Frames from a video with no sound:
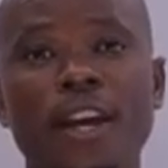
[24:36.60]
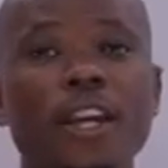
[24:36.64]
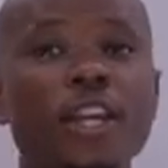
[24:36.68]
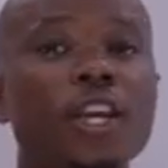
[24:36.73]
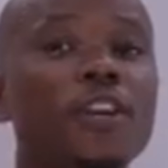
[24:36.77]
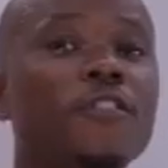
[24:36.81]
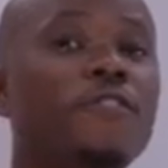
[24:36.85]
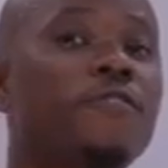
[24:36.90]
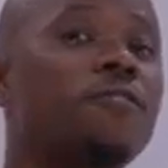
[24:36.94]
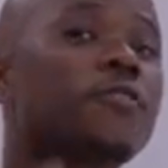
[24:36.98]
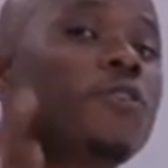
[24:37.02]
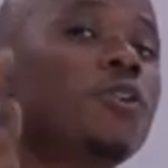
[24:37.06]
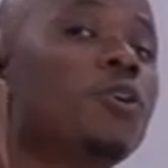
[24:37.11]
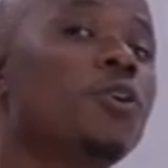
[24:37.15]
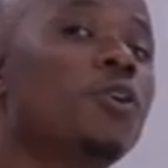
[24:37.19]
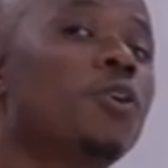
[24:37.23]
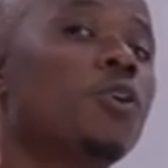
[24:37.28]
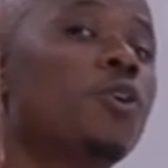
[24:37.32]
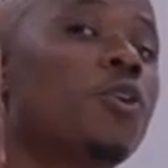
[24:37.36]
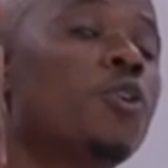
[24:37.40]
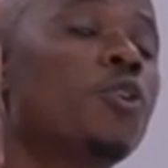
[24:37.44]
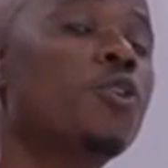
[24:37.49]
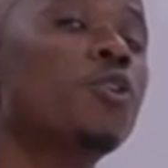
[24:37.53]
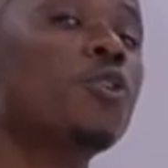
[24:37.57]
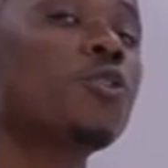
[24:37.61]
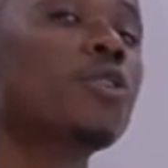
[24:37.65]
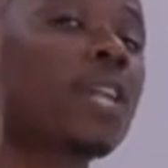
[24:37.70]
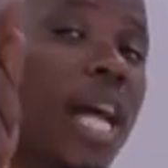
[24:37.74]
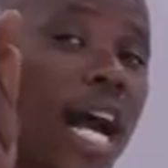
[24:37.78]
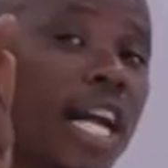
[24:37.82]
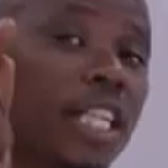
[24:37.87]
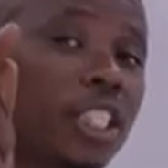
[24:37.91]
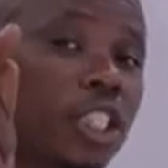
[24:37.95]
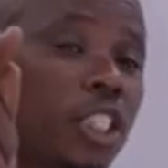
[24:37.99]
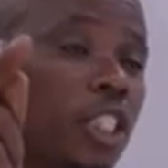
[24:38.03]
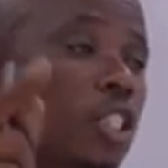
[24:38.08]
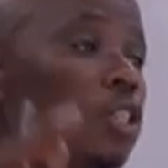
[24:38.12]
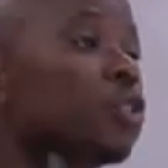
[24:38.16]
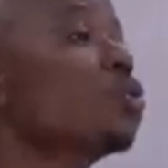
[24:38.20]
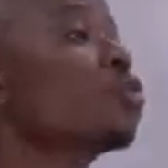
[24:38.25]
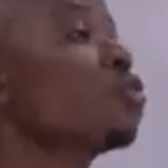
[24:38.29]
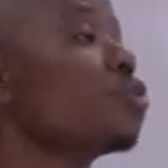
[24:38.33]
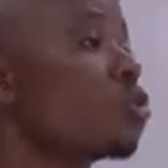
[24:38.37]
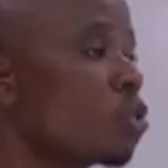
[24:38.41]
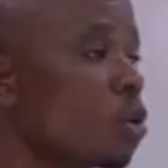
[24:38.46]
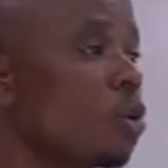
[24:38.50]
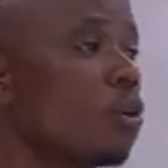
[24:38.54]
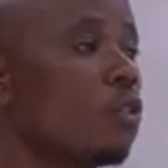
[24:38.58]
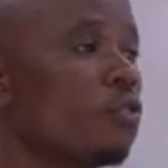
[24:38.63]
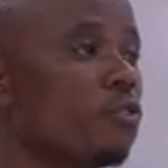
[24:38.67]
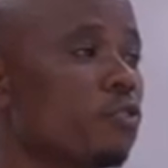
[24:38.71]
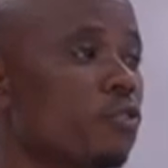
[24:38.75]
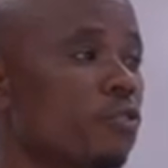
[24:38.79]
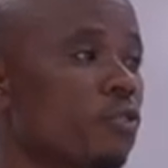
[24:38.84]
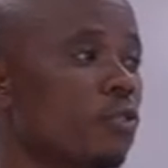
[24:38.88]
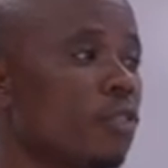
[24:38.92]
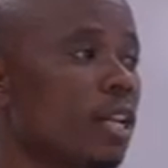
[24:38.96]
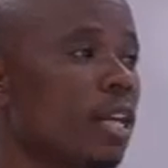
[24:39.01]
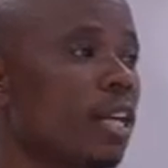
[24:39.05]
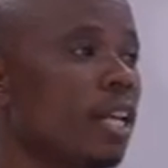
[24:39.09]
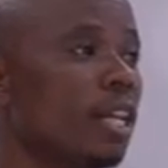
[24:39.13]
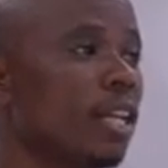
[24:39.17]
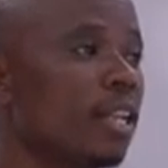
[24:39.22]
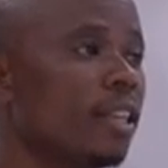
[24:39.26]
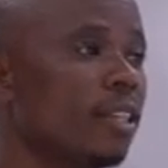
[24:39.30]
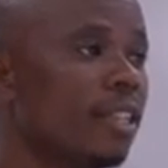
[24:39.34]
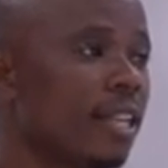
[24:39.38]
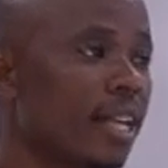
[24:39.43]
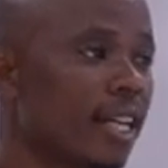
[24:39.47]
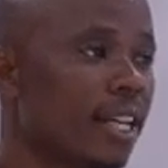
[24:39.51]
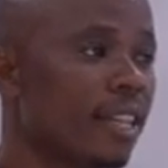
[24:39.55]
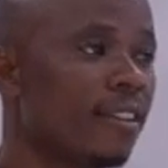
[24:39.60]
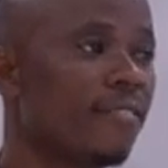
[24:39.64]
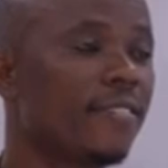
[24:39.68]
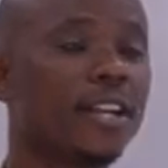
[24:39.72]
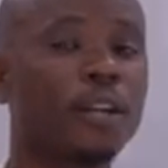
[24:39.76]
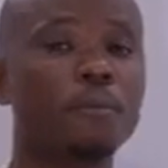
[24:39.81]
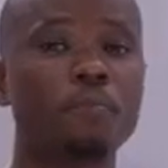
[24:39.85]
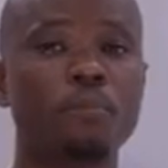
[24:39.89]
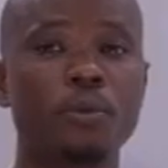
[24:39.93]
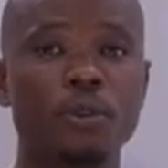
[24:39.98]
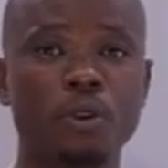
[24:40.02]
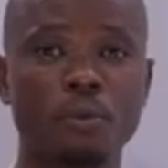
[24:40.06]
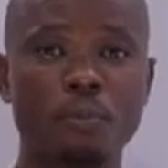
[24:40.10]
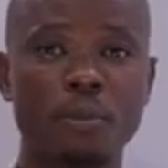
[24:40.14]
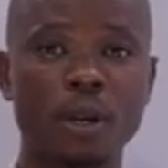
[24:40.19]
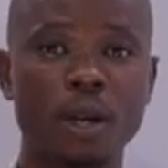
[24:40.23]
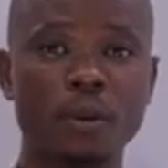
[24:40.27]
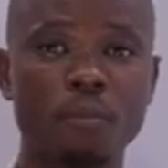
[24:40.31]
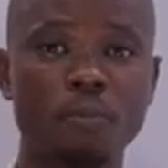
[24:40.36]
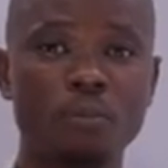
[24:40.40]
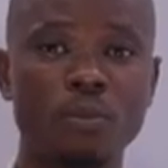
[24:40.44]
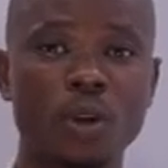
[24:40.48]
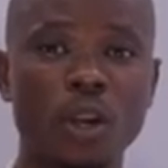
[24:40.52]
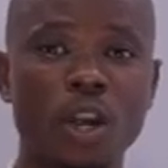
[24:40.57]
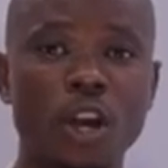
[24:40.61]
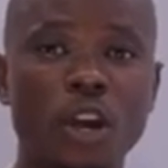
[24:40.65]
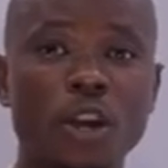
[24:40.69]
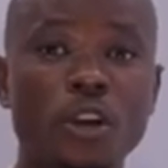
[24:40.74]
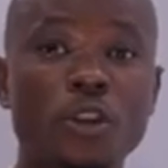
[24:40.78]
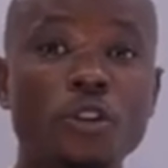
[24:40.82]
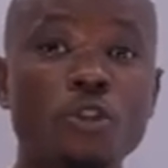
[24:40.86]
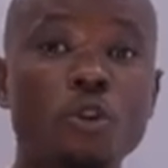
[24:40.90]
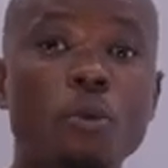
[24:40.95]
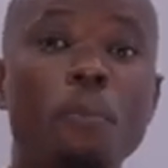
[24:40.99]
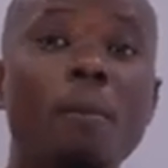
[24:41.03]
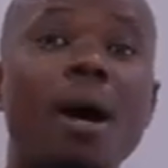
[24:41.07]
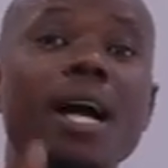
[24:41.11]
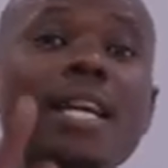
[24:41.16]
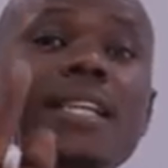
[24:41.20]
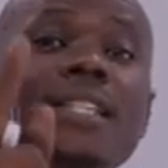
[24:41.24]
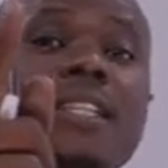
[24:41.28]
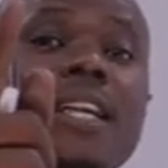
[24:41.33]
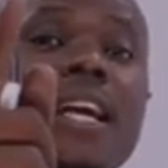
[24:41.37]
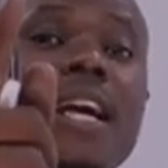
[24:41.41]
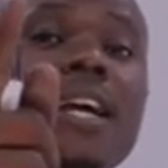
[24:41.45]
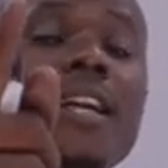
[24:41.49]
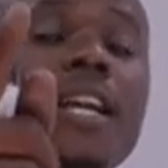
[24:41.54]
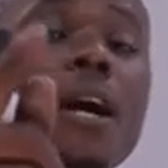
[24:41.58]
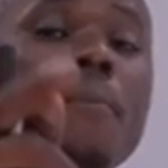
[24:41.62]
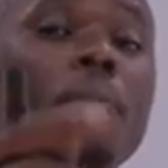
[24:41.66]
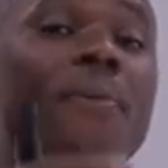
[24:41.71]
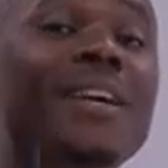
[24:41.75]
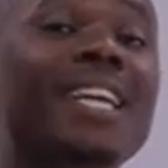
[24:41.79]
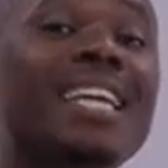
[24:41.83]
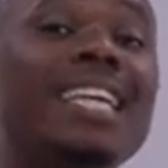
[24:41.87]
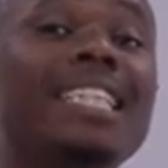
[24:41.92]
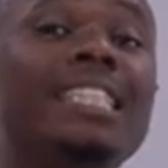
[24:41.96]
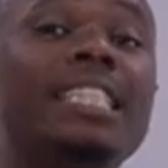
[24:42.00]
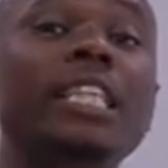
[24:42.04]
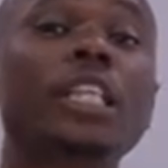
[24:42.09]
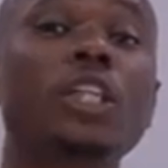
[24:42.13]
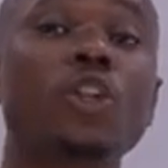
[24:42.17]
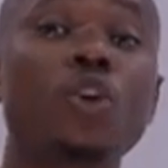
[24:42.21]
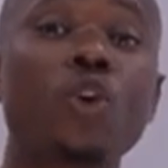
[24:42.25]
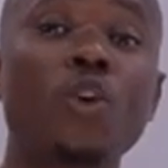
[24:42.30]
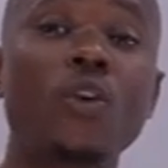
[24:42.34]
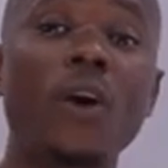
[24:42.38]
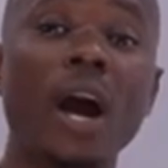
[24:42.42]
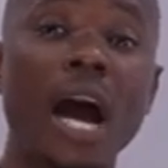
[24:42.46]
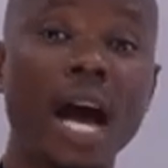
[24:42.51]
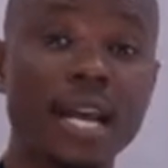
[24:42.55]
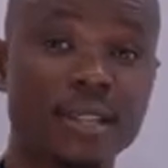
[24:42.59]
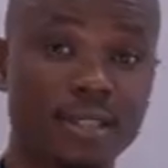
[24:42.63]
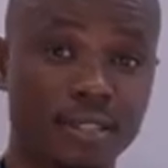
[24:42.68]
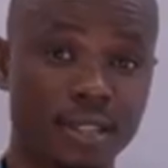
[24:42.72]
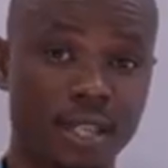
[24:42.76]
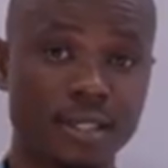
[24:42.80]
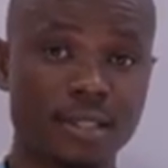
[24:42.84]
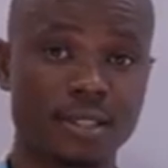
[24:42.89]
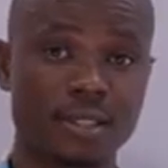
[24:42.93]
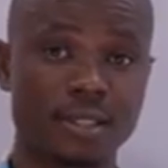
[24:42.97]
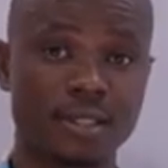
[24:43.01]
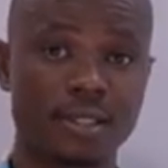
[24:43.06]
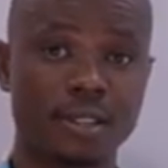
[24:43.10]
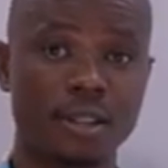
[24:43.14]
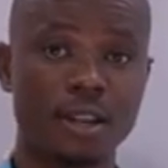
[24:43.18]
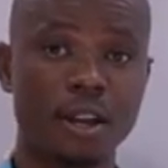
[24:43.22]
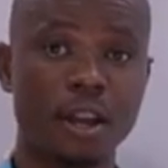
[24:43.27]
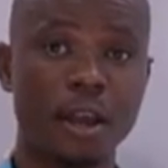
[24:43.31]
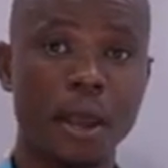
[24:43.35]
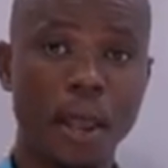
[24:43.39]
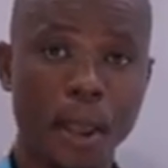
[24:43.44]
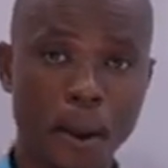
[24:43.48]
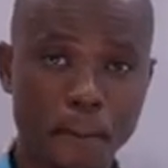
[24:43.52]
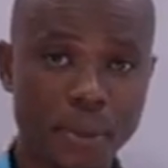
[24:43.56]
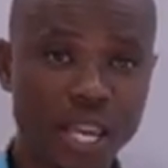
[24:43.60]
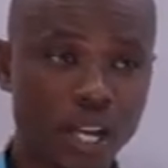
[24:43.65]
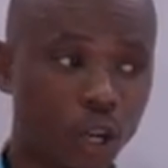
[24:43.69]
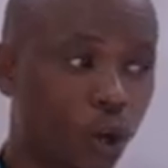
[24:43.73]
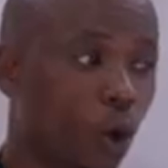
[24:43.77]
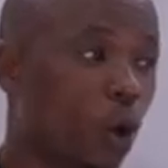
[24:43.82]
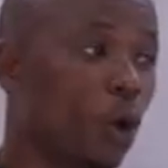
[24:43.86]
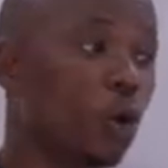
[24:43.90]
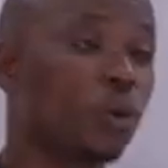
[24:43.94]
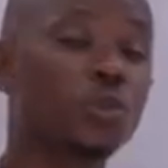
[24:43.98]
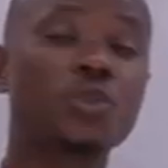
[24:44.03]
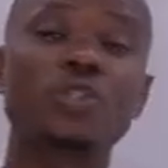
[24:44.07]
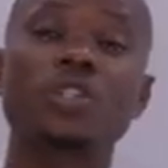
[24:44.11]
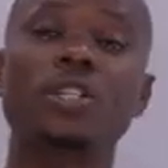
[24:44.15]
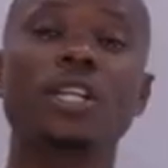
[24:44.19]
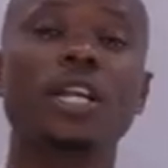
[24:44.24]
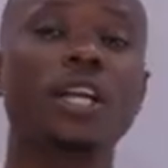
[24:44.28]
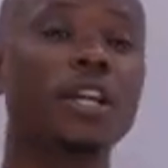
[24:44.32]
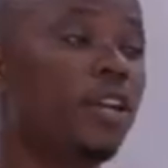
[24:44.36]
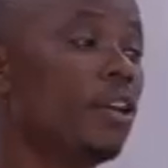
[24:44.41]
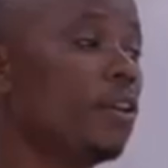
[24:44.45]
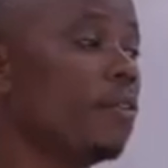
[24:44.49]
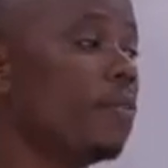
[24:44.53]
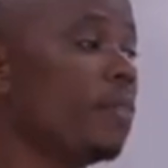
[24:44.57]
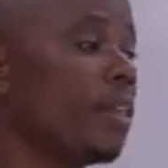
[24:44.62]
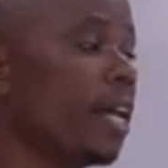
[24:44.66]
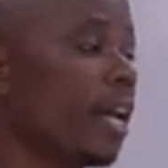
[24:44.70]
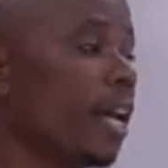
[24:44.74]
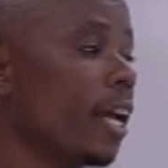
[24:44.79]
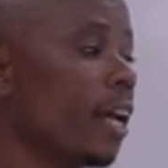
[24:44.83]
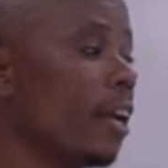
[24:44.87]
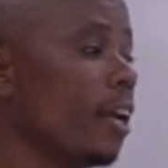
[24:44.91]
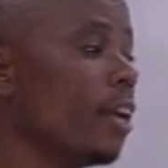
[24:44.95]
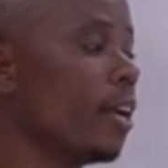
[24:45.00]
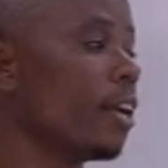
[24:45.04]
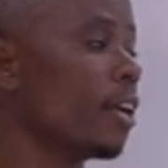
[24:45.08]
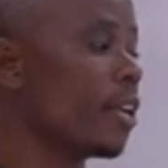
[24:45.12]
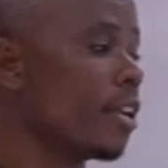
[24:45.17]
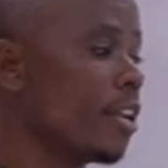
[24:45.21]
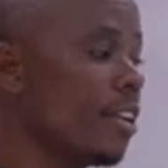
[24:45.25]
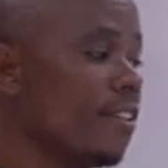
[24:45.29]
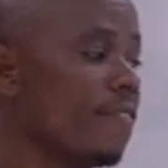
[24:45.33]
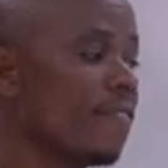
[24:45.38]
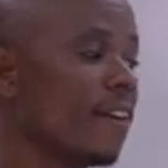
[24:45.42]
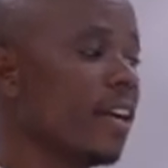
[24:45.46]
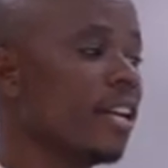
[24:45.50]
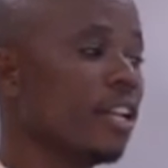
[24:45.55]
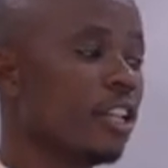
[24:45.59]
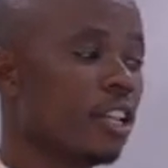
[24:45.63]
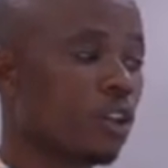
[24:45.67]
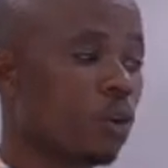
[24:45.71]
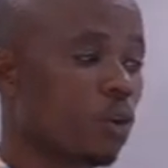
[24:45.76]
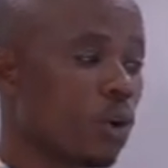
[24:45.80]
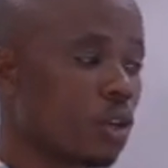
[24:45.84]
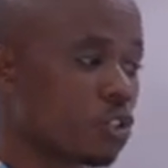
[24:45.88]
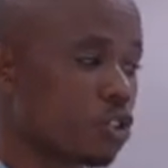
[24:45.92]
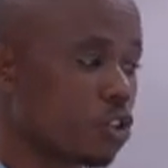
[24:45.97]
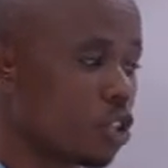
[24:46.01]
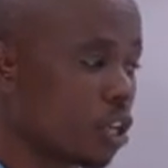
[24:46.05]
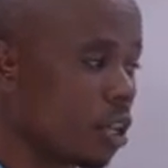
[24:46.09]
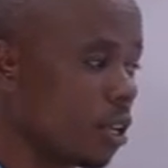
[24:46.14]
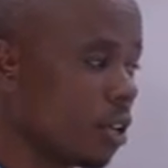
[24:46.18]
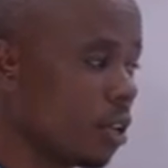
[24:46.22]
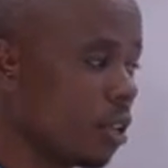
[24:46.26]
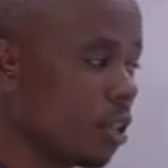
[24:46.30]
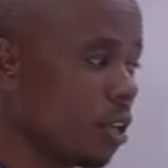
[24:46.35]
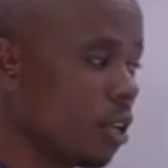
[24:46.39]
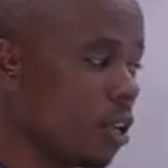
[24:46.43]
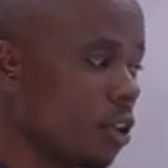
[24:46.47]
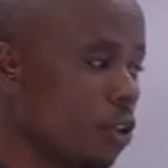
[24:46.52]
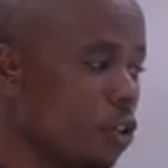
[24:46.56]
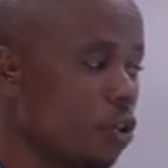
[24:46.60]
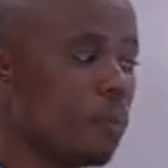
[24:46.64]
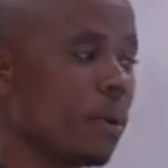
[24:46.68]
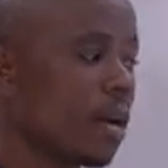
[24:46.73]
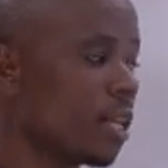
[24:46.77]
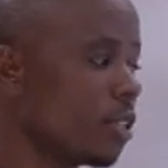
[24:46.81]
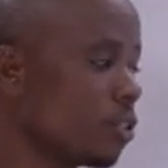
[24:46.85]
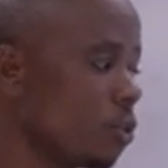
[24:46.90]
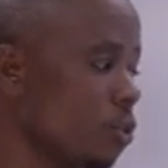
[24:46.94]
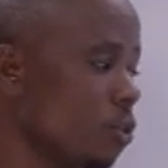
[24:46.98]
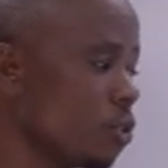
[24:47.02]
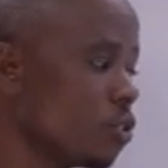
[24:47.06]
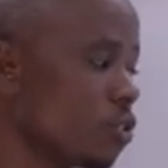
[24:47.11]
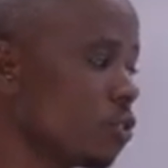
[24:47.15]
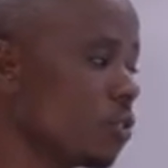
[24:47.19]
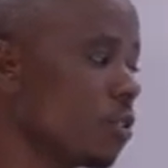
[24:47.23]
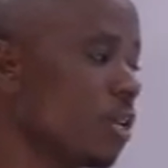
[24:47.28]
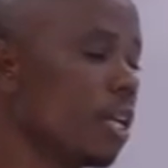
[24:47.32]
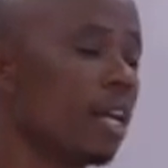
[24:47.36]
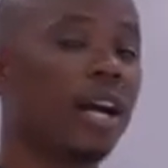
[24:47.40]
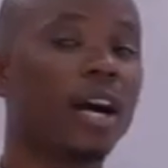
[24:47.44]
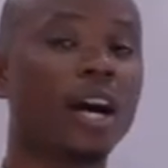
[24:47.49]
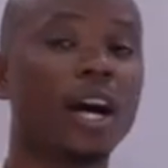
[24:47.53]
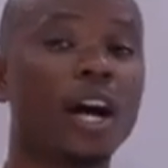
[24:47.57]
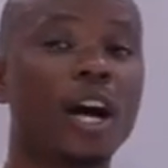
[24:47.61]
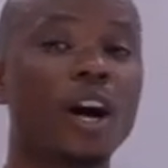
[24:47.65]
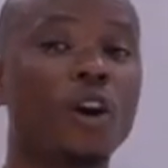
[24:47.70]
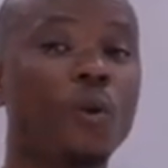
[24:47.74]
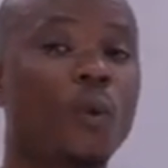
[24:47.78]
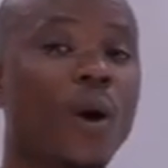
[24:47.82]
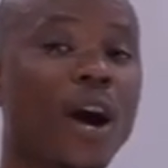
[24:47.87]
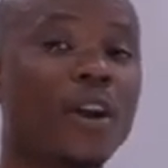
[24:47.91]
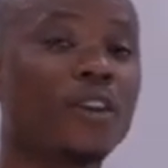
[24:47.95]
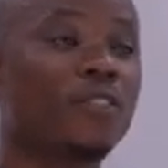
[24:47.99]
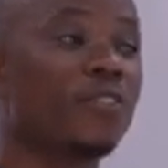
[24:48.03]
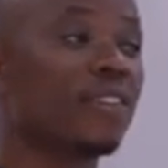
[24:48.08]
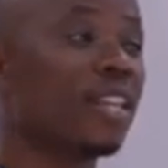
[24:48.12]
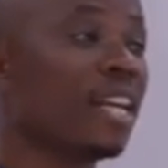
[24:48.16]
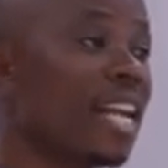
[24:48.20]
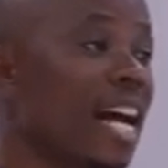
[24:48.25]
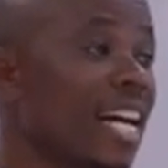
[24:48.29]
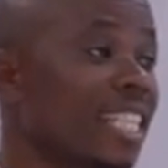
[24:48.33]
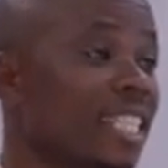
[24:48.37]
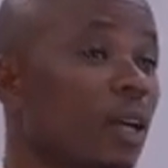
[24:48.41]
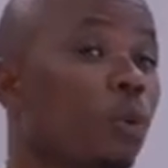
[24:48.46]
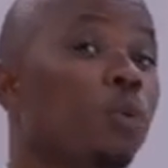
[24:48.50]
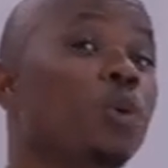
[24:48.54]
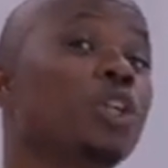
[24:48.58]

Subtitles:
If you rush to solve the given problem, you might end up getting wrong answers. Because in the given equation, you might use one of the data,